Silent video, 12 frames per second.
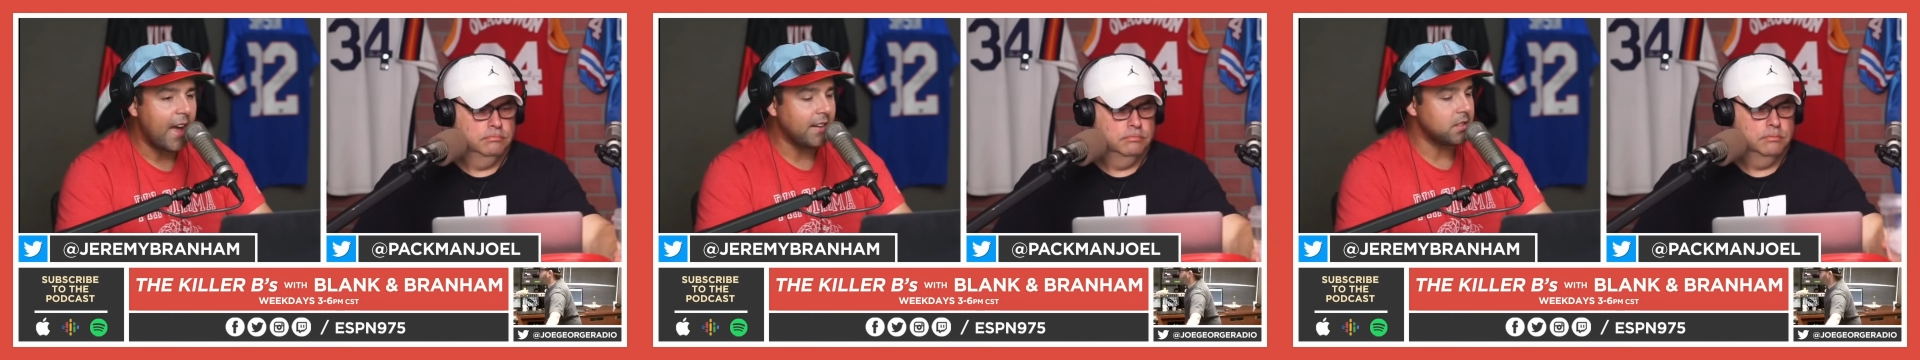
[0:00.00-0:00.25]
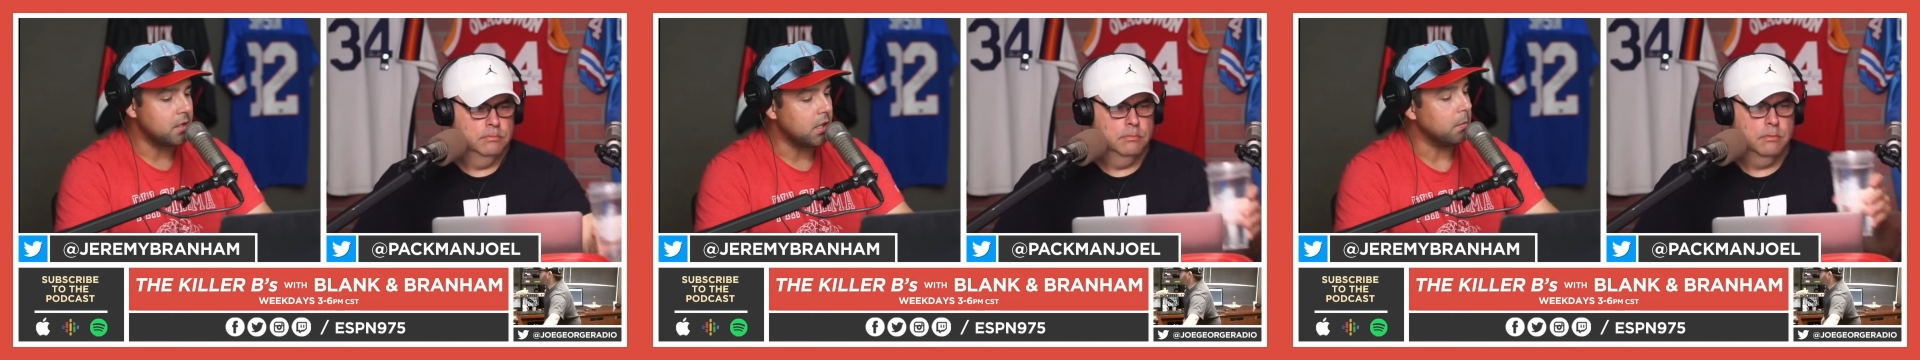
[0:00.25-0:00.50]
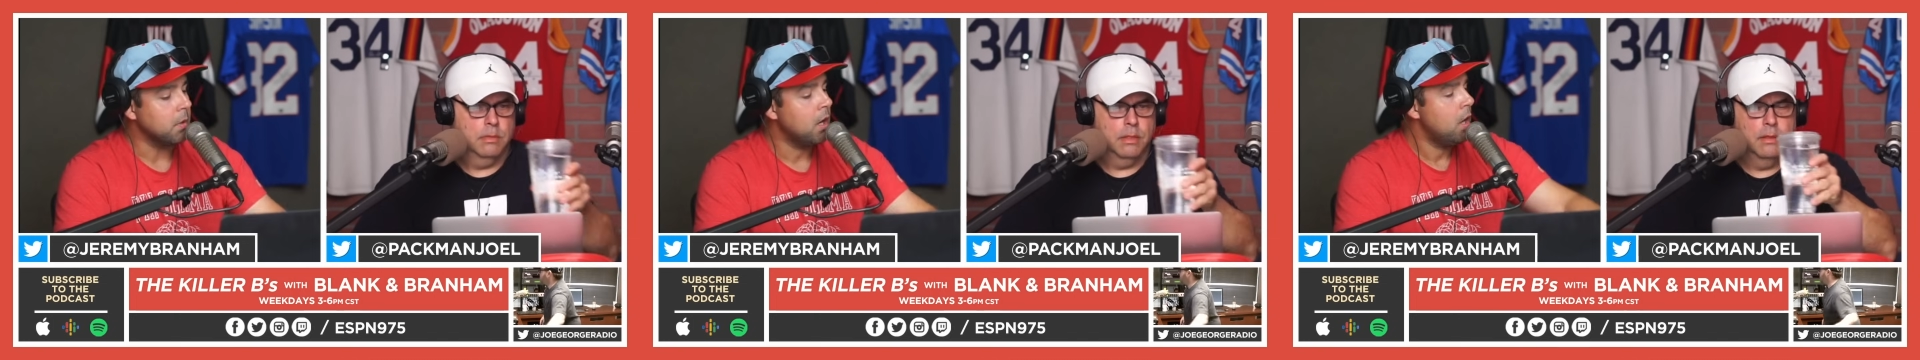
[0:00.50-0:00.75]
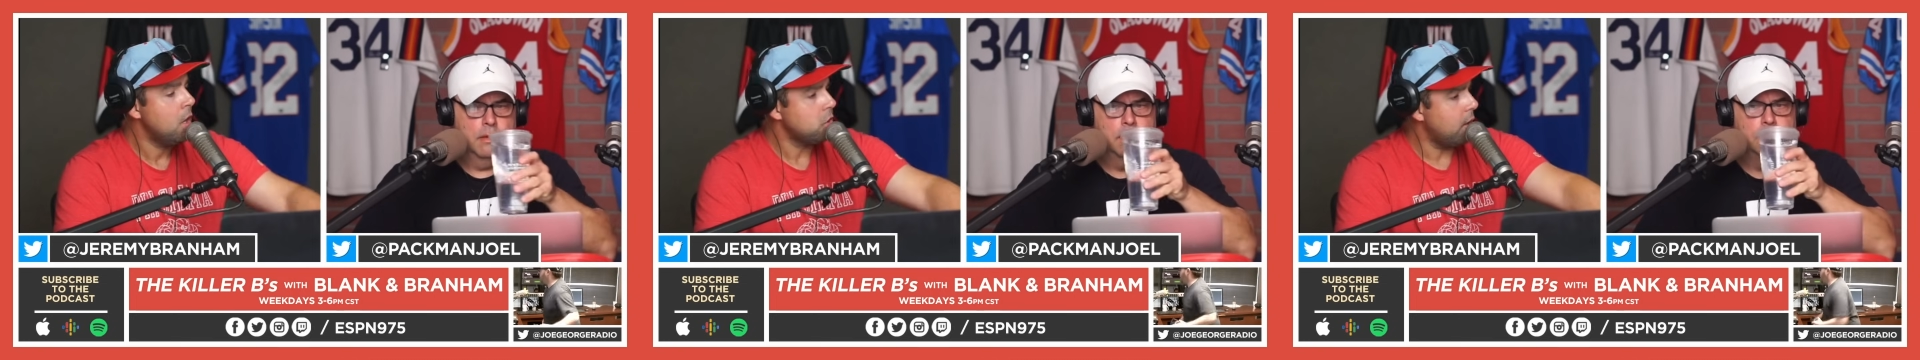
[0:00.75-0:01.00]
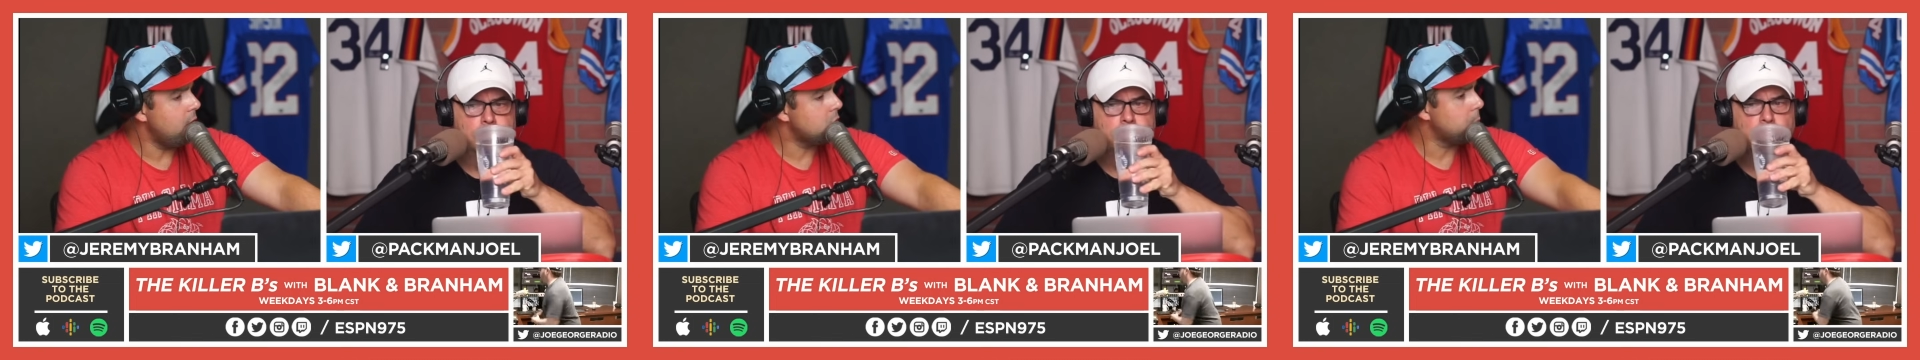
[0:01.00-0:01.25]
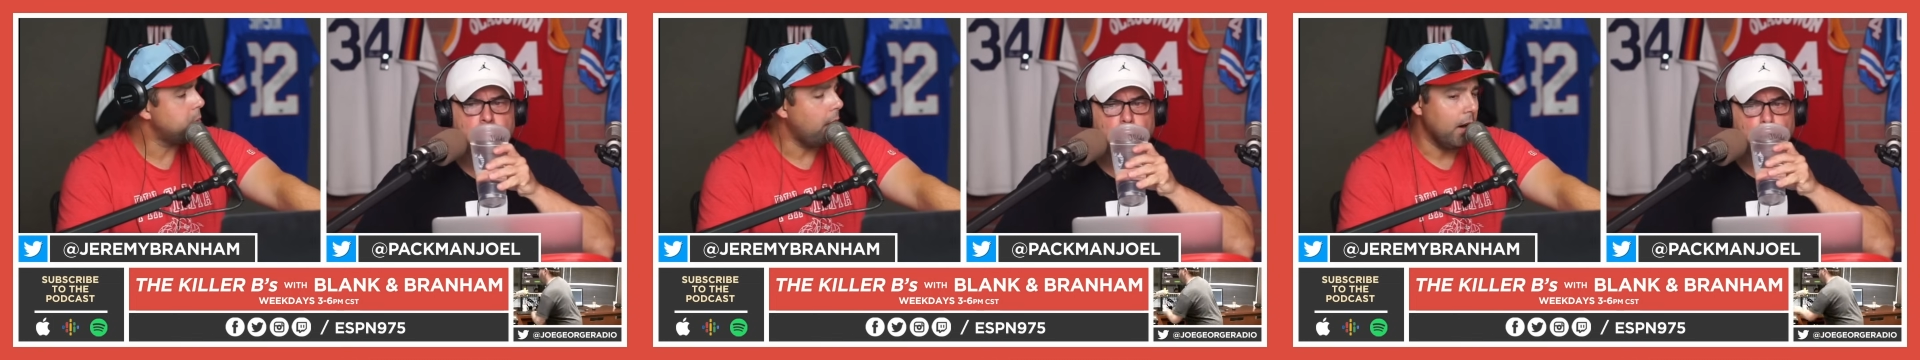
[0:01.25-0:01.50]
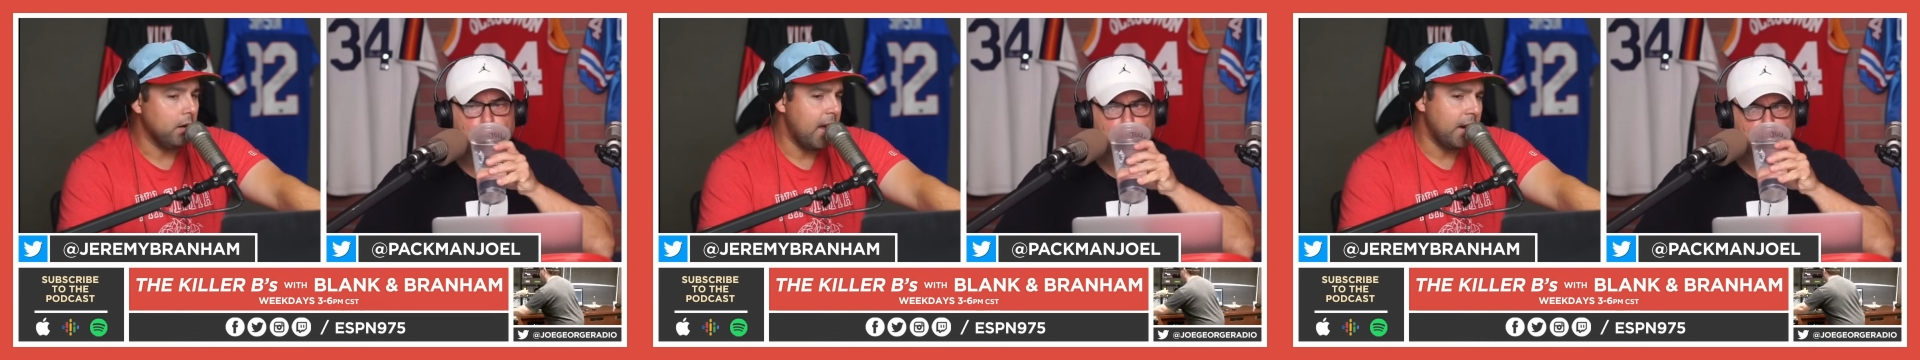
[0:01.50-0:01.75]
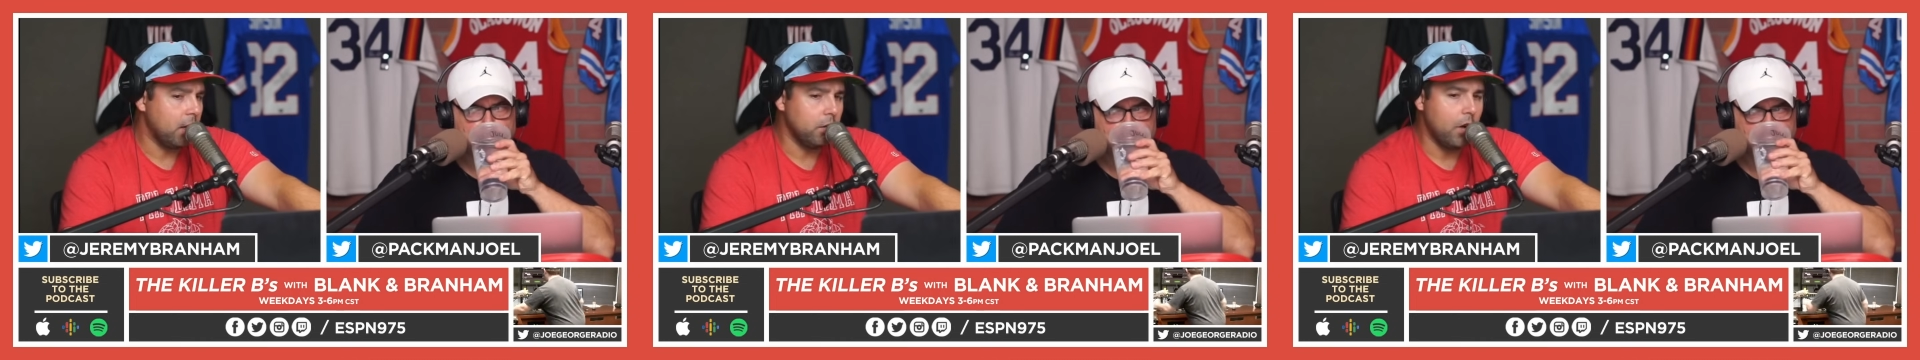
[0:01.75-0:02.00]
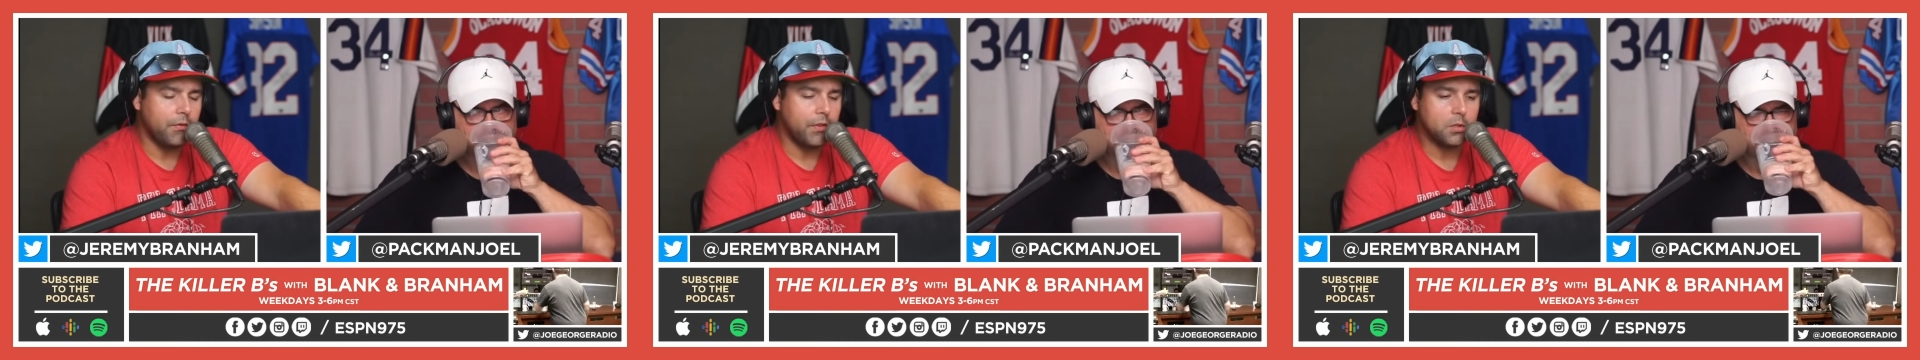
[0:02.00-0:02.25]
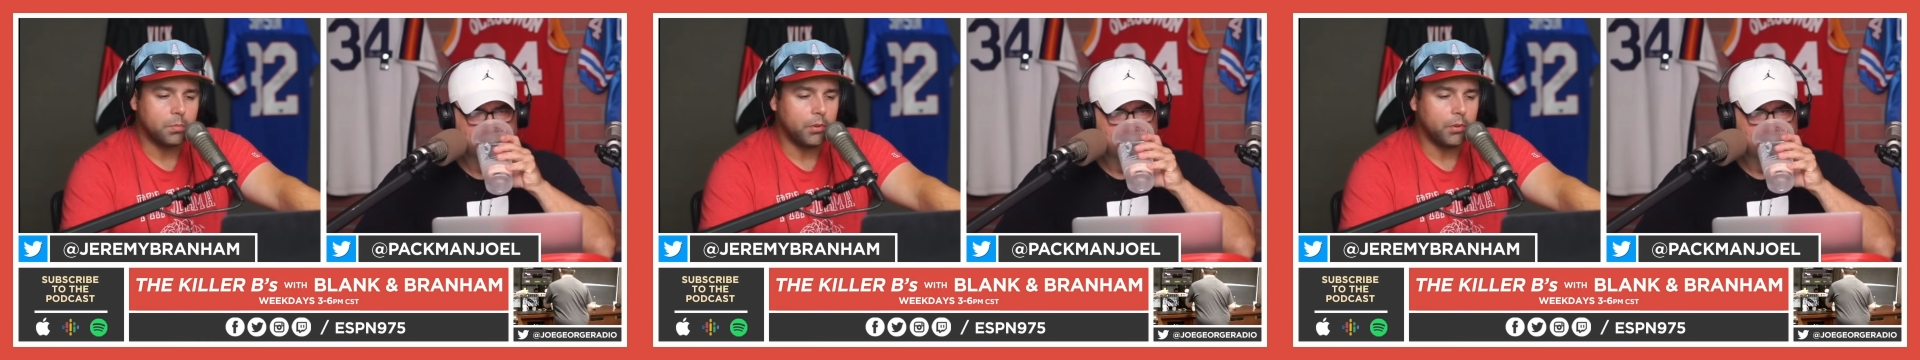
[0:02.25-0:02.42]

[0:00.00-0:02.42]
Speaker 1: That's deep. So here's a player, not a good offensive